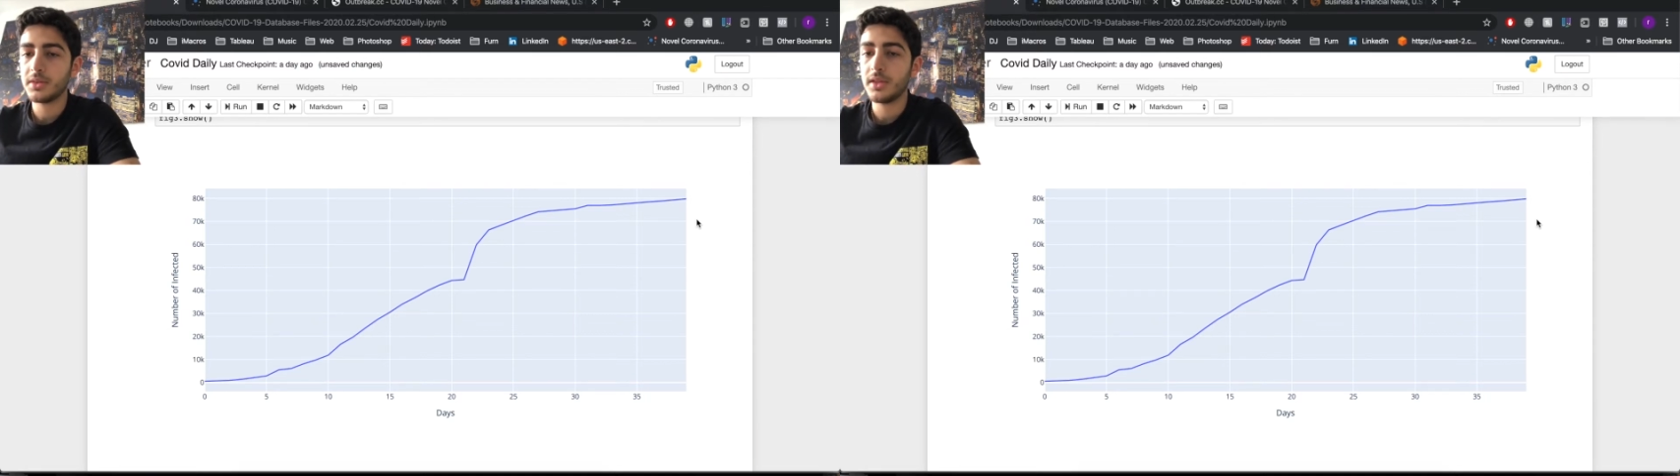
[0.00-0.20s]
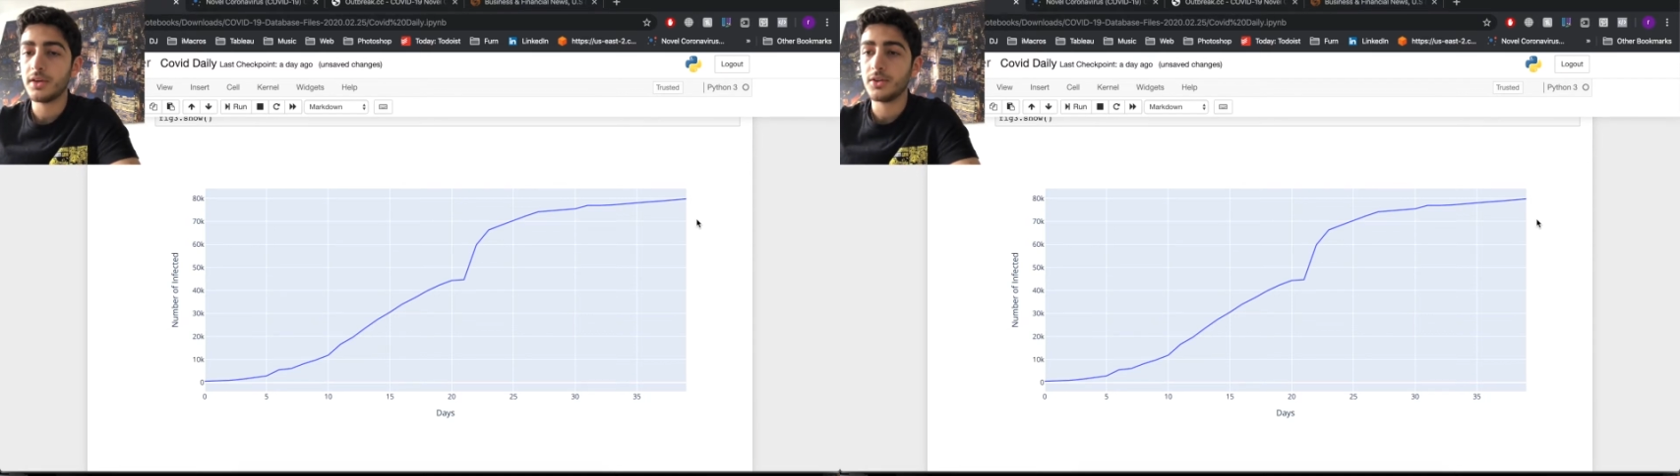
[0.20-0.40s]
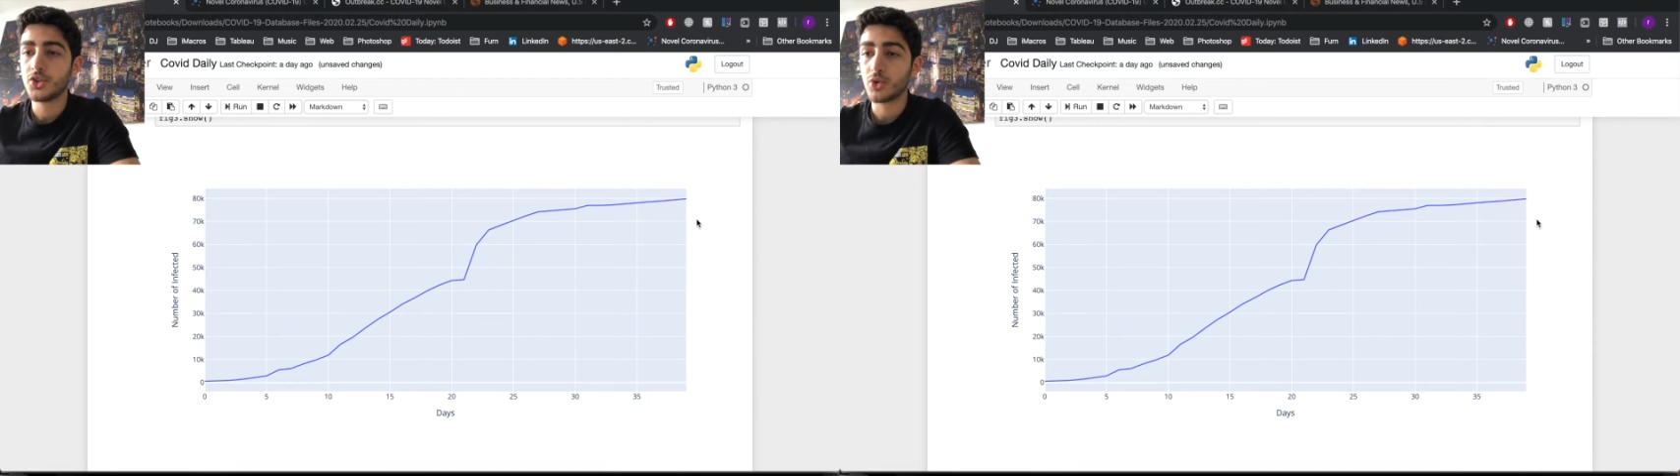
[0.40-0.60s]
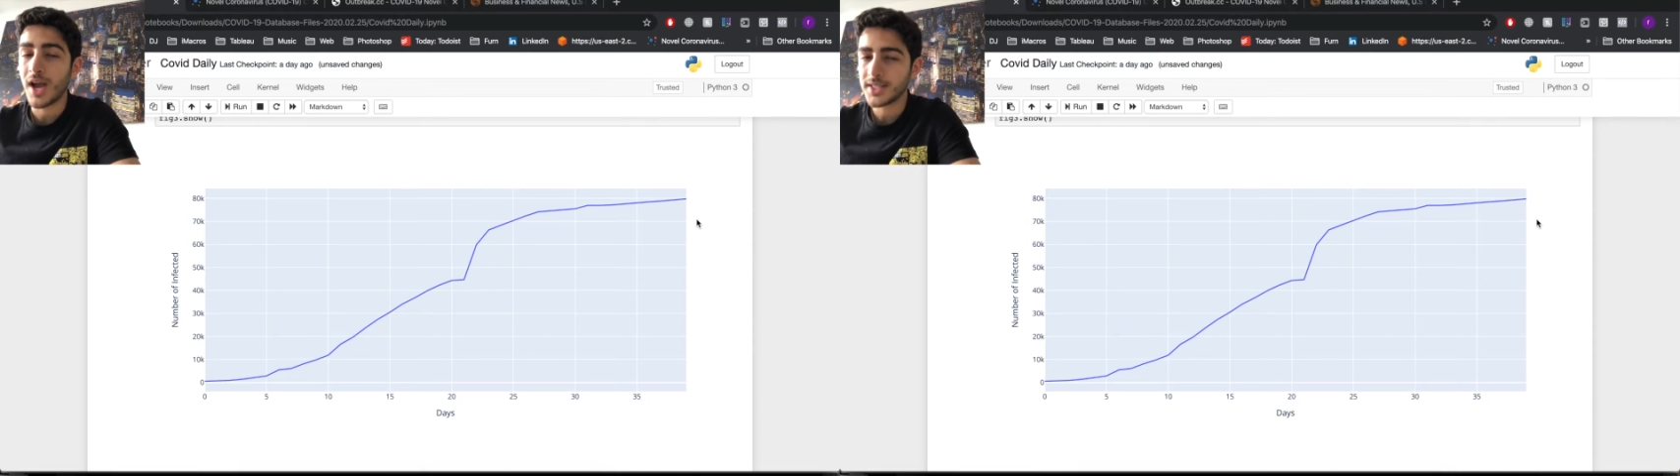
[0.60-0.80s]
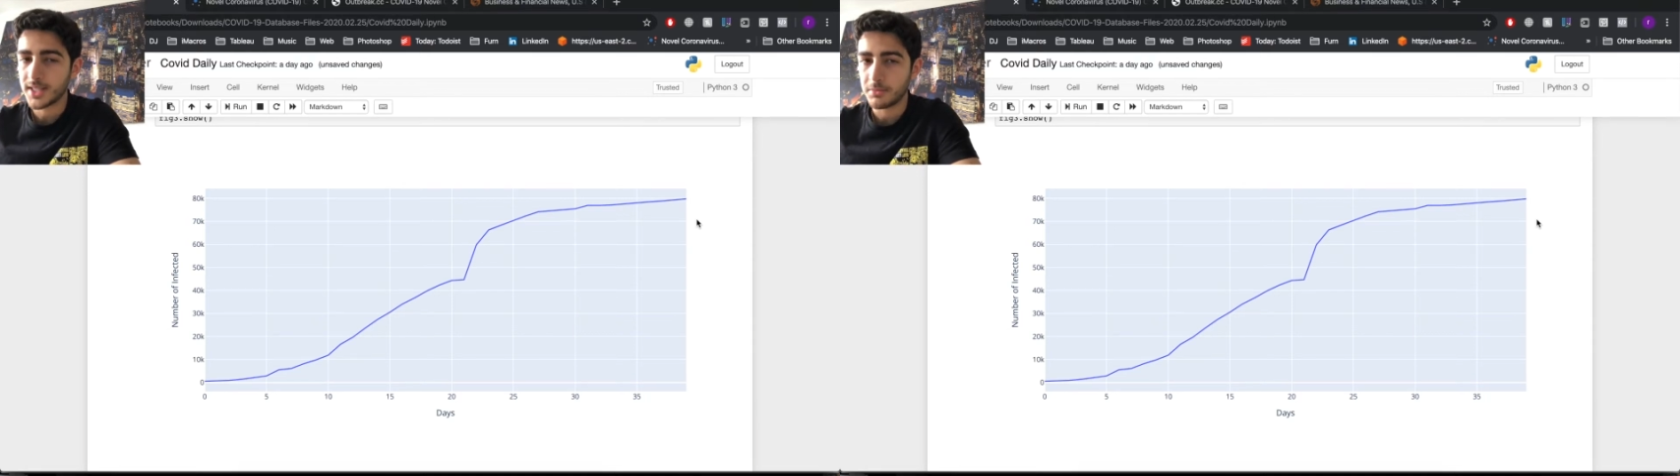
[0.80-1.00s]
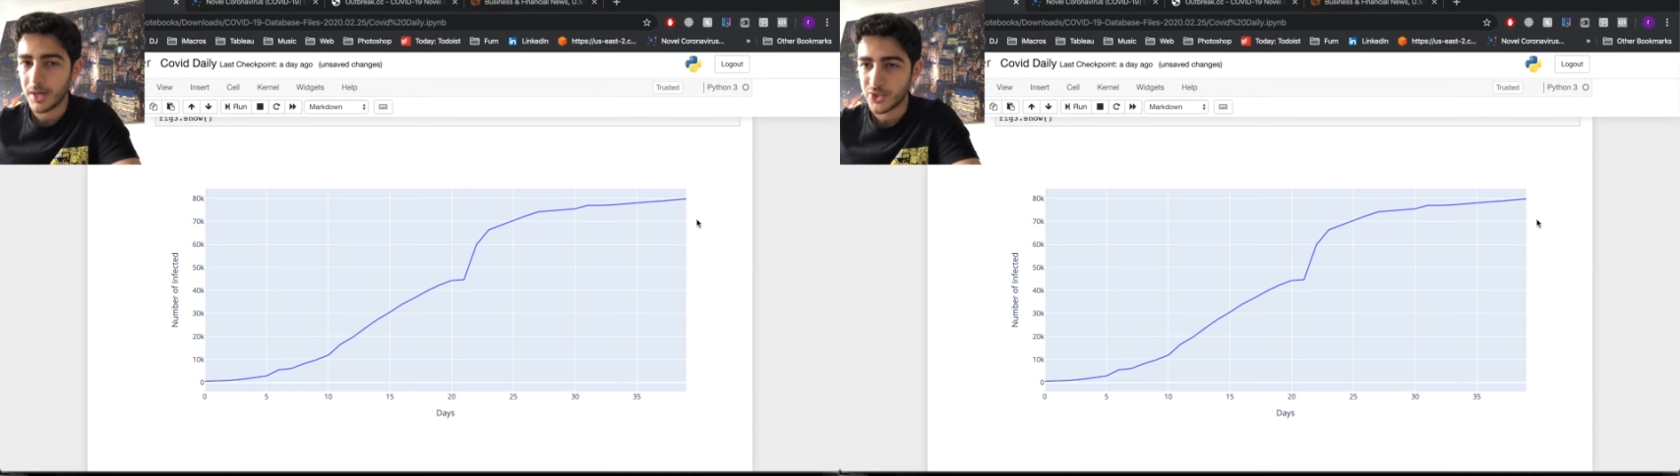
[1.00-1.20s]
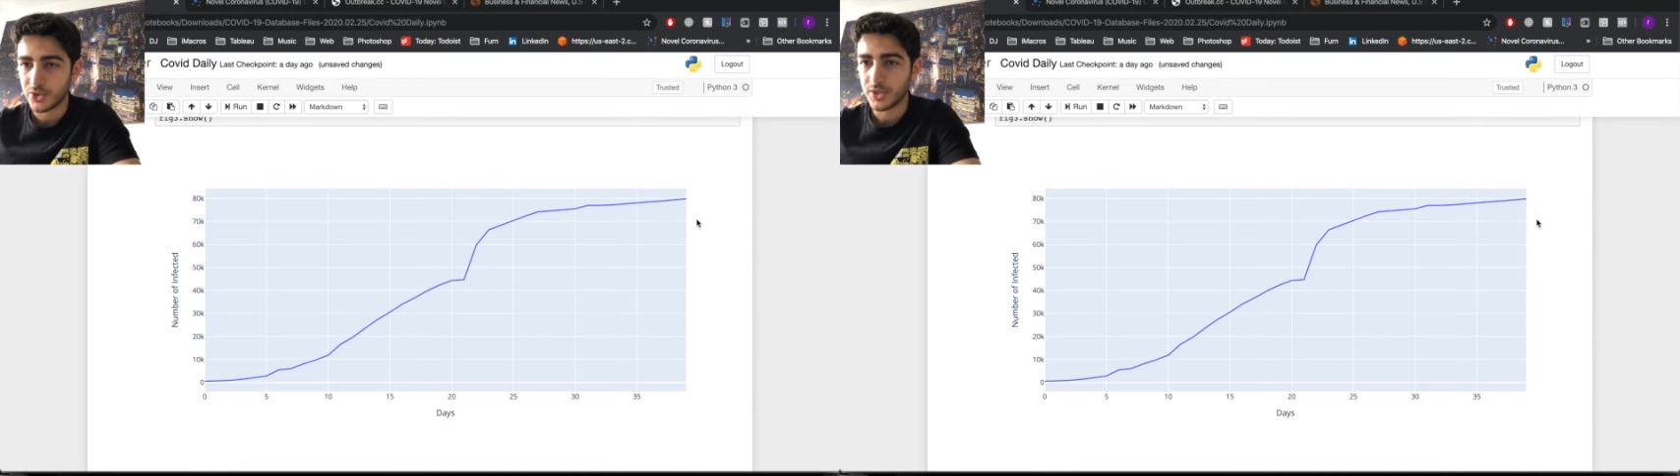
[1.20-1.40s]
the drastic measures,